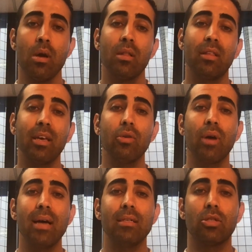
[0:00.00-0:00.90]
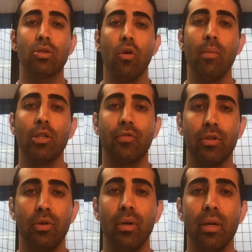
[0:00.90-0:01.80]
Thank you guys so much for
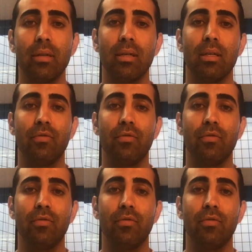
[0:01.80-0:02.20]
tuning into this